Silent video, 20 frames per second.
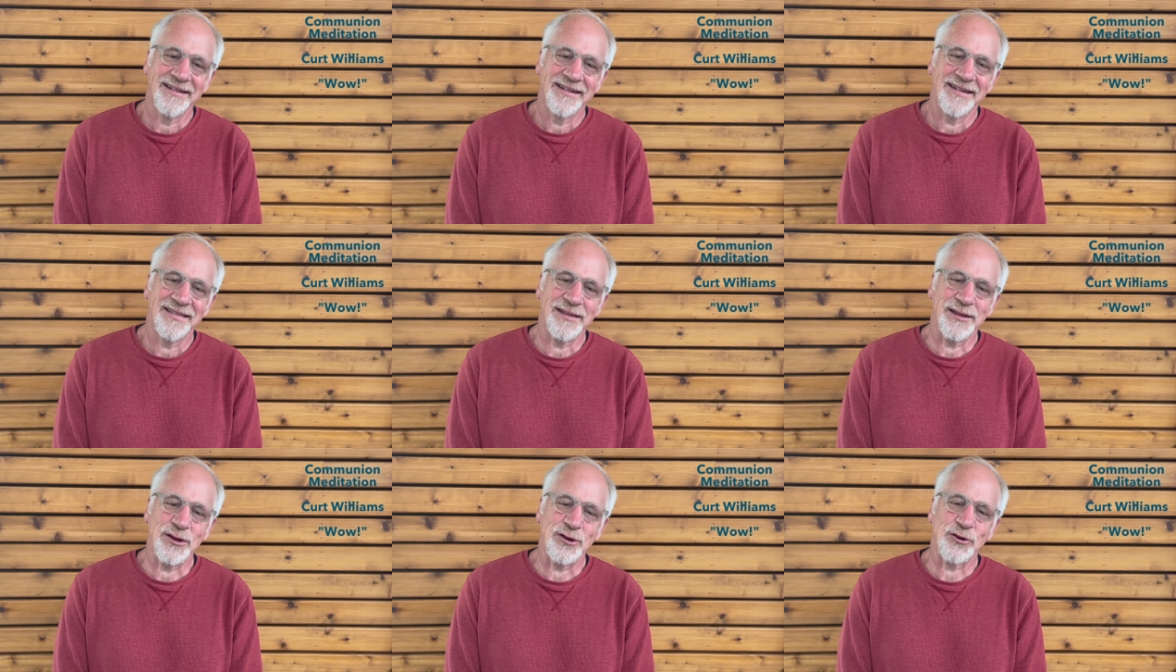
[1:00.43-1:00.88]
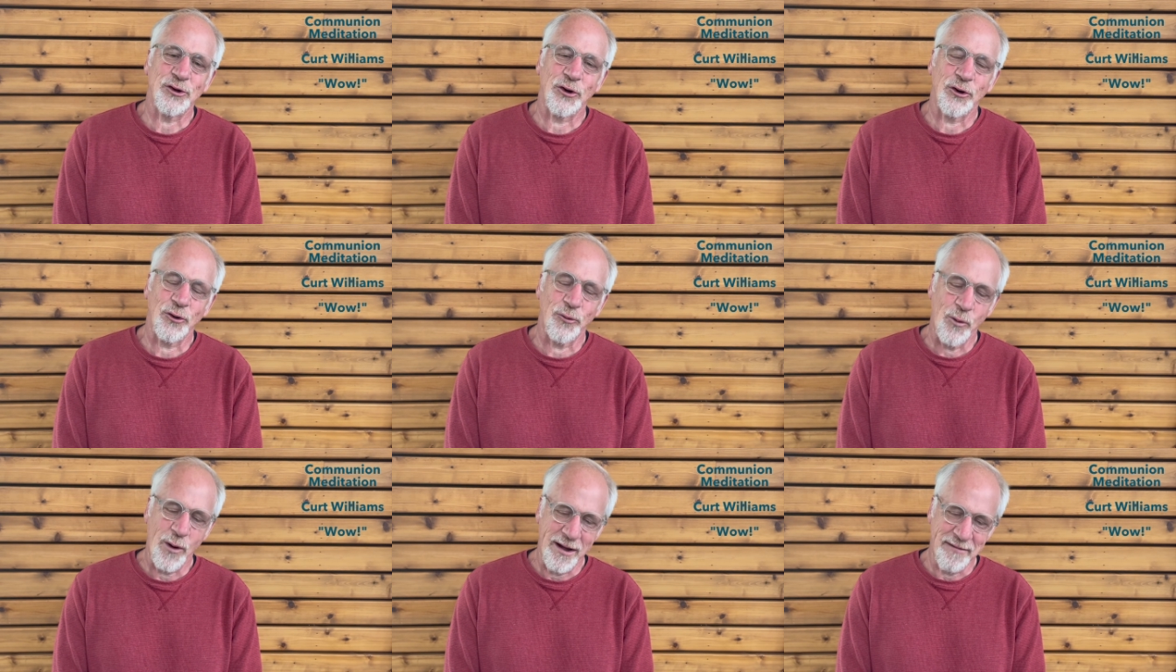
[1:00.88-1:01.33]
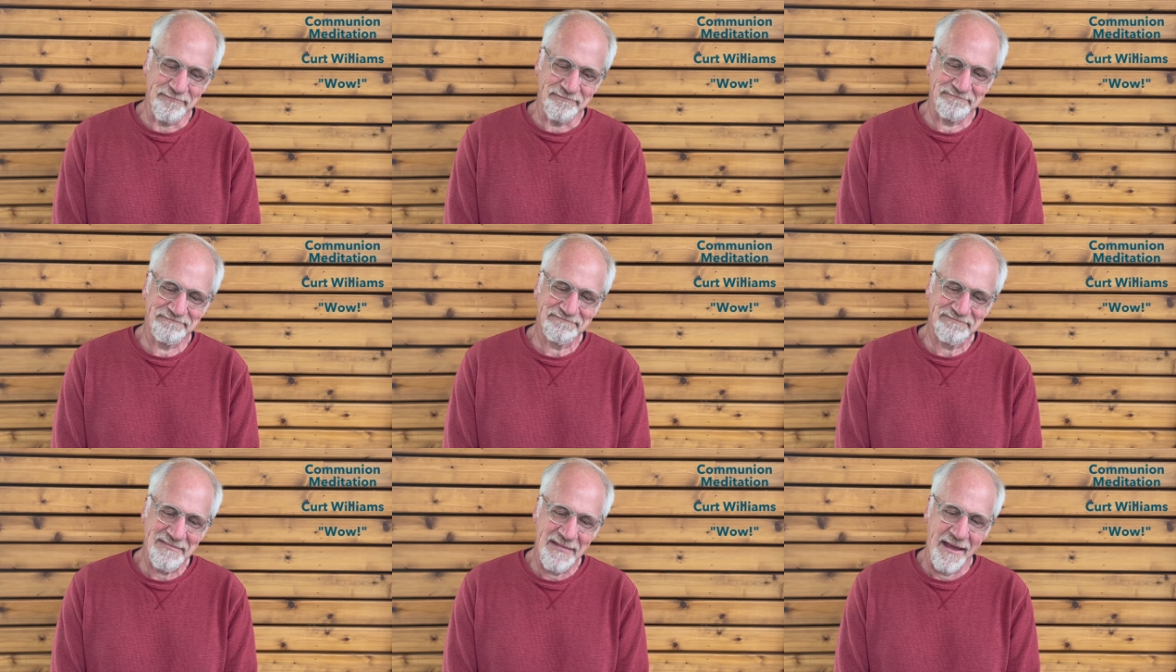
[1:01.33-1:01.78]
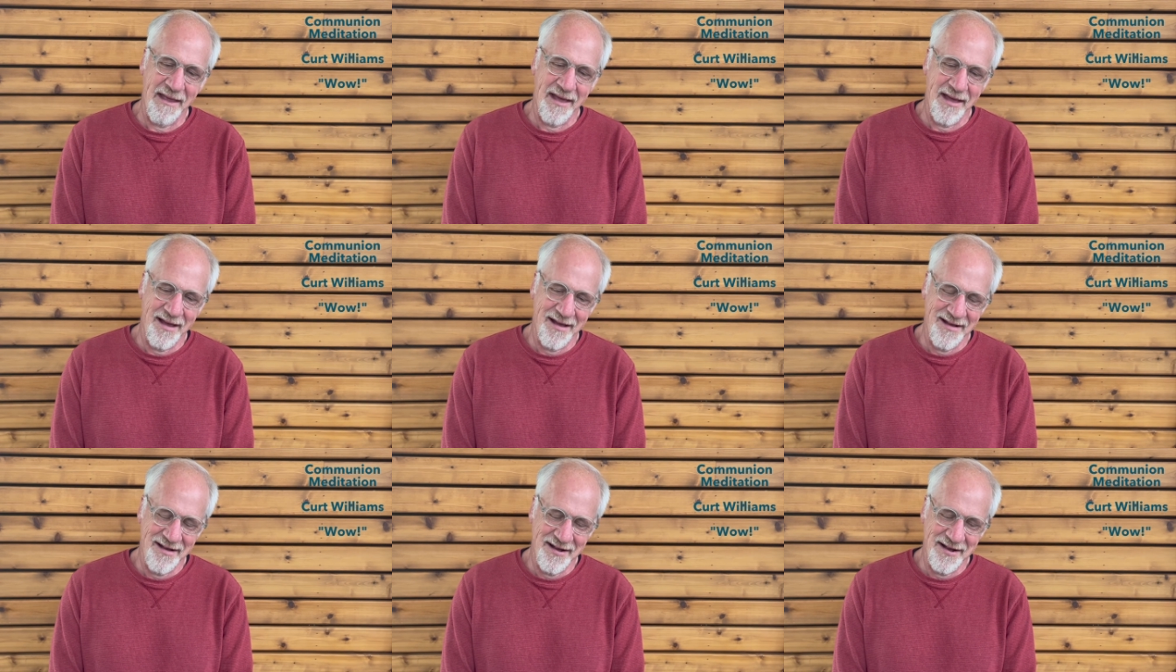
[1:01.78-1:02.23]
the Eternal One.
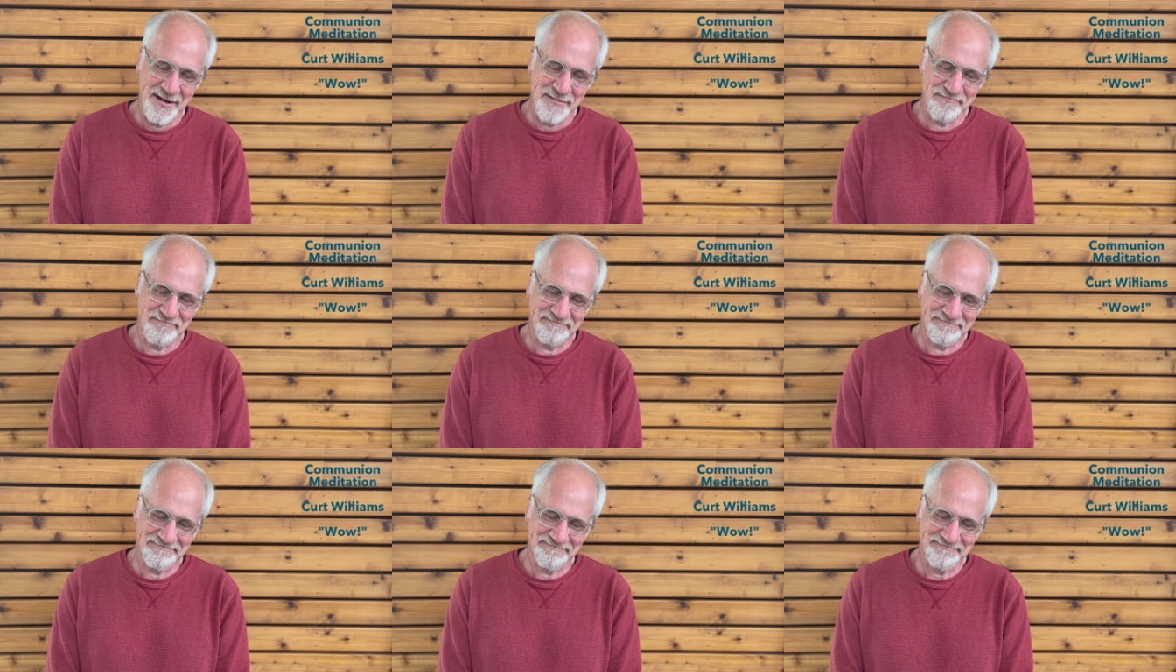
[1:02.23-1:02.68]
Um,